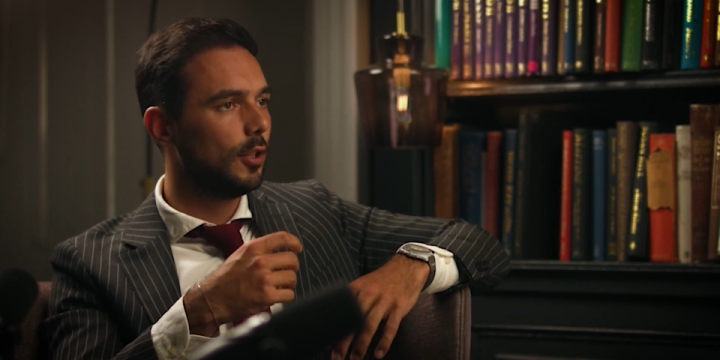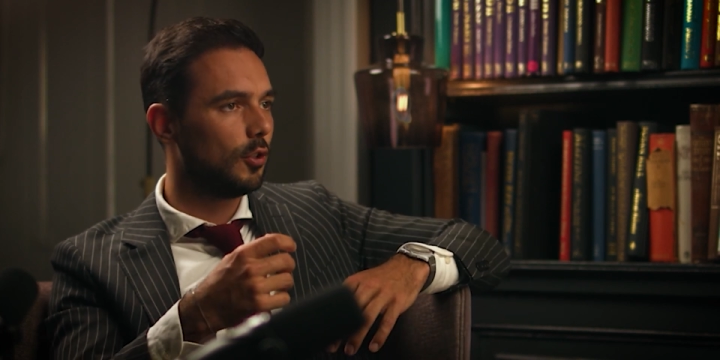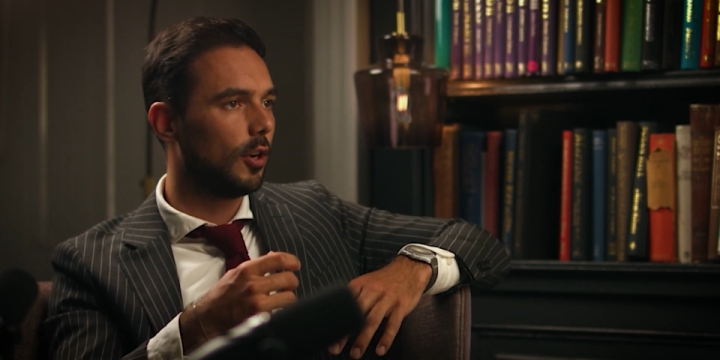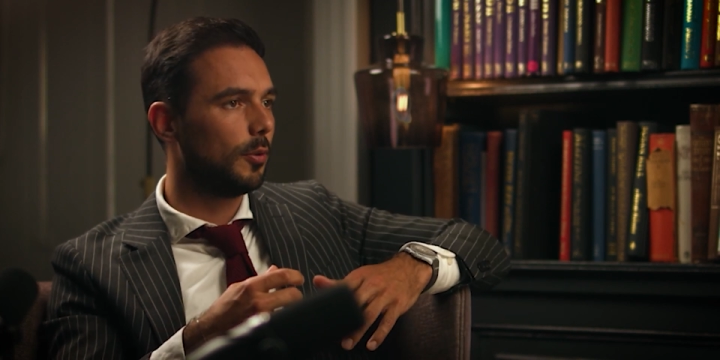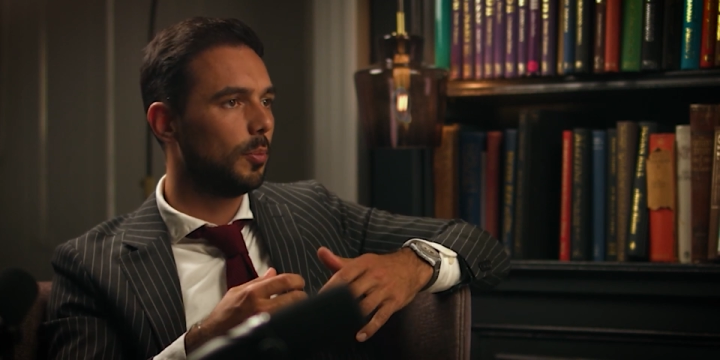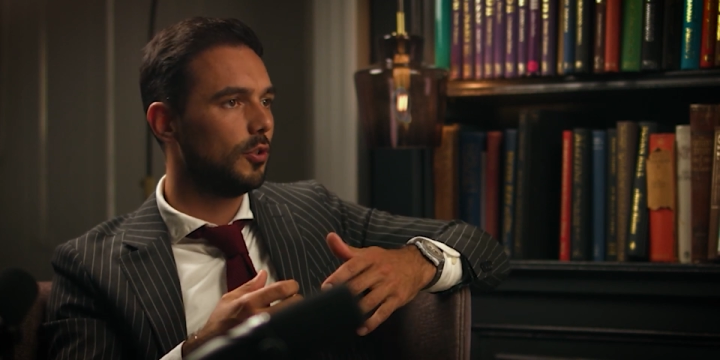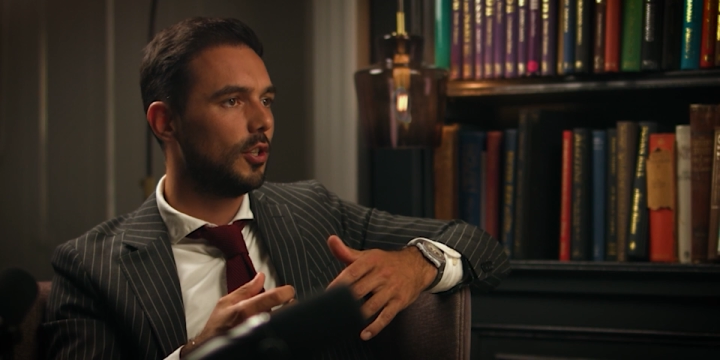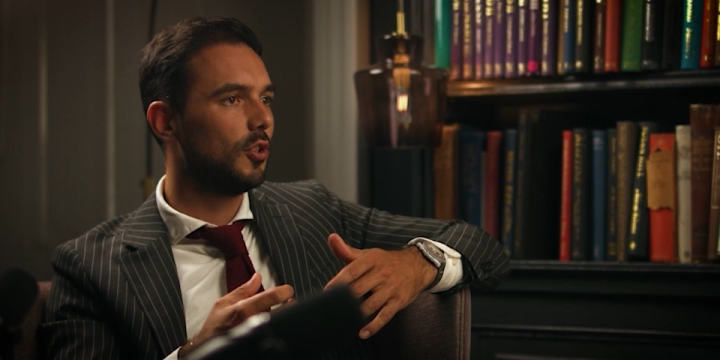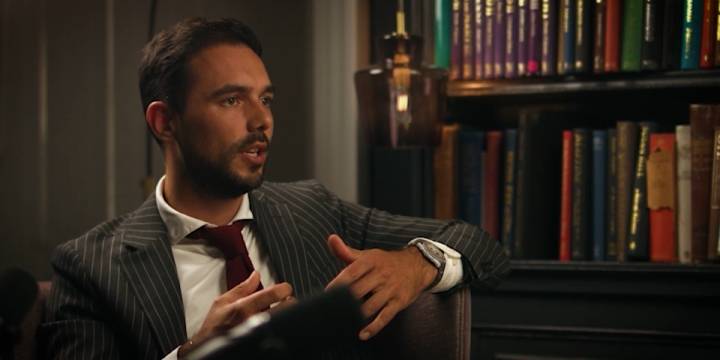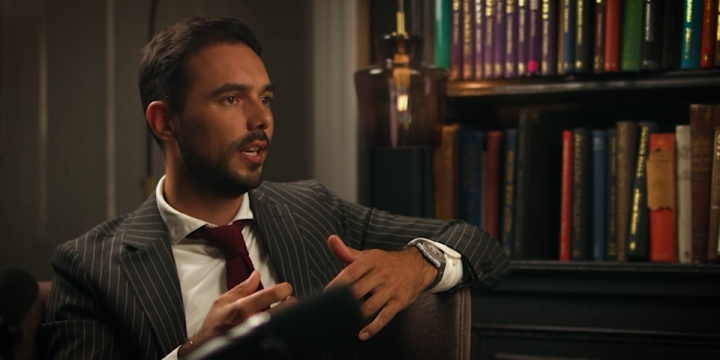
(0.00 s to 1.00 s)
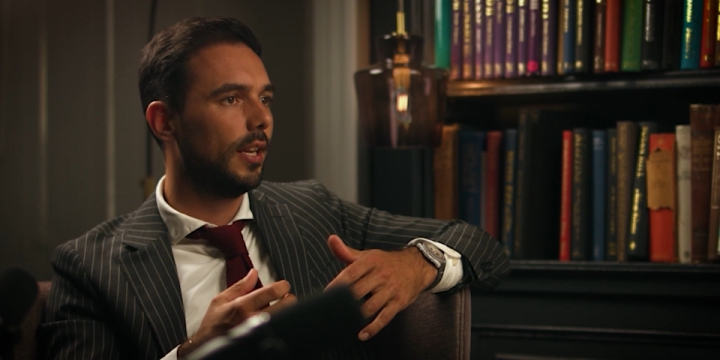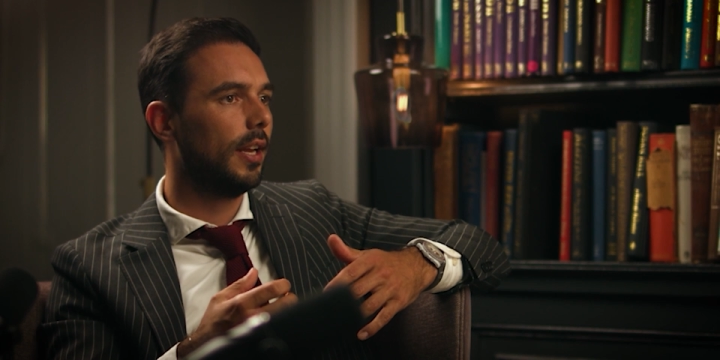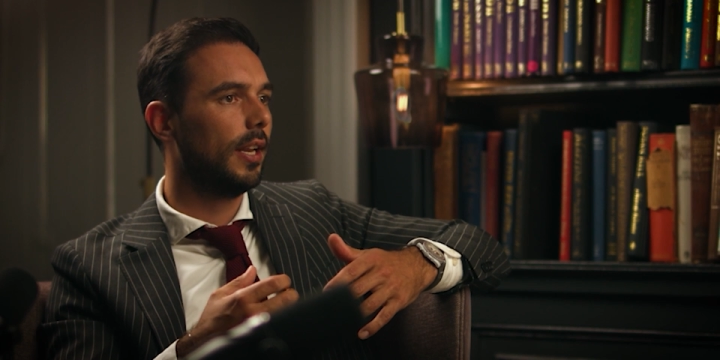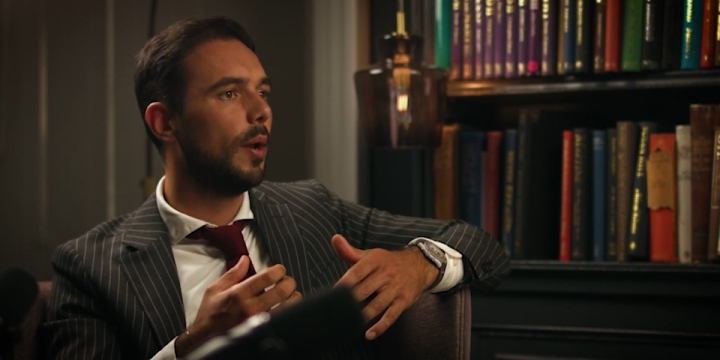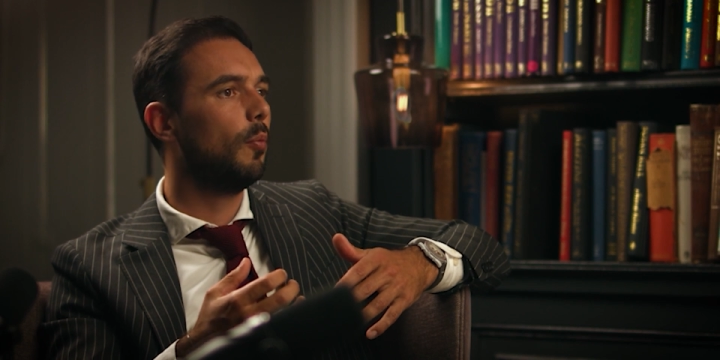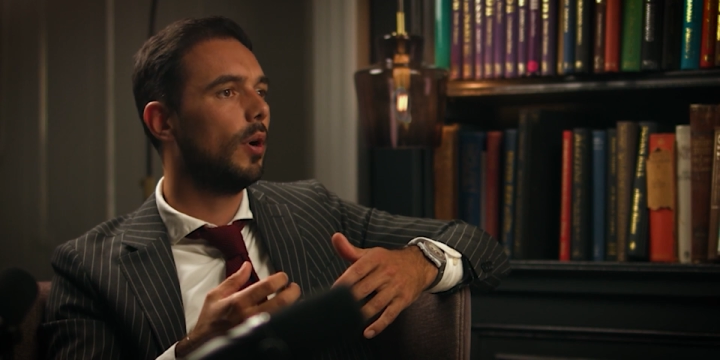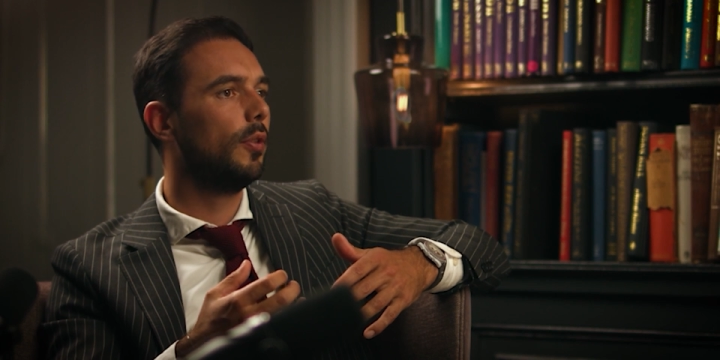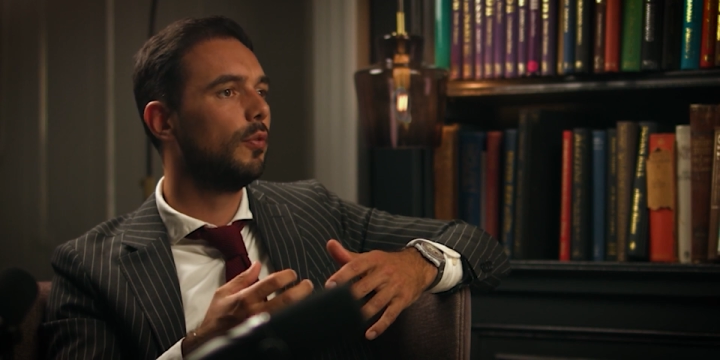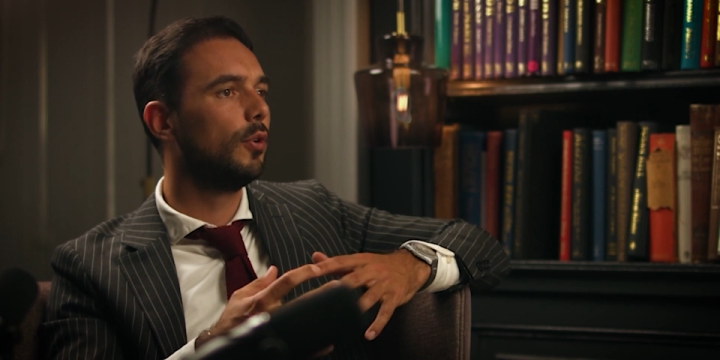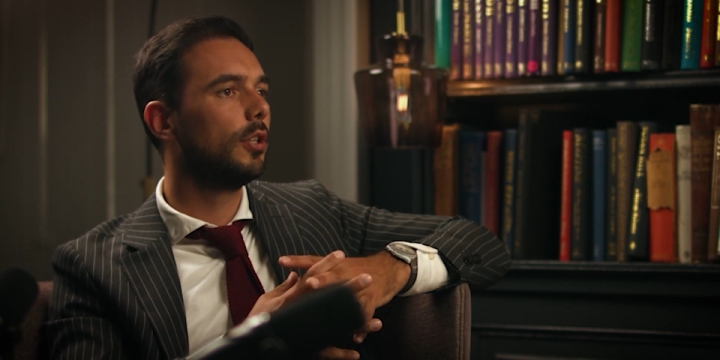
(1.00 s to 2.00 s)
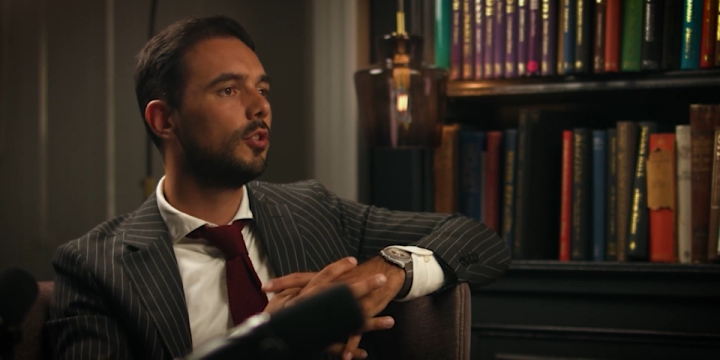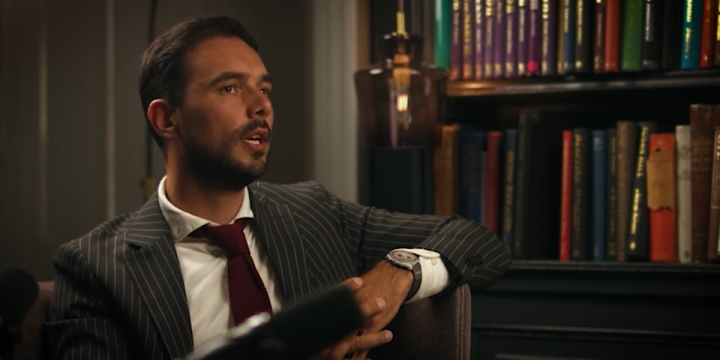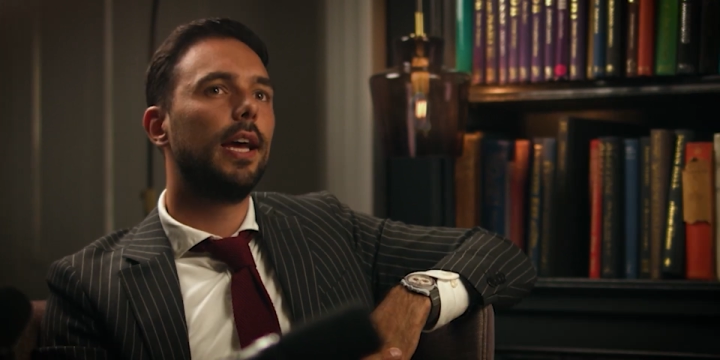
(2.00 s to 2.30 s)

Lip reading: start positioning an M1 first.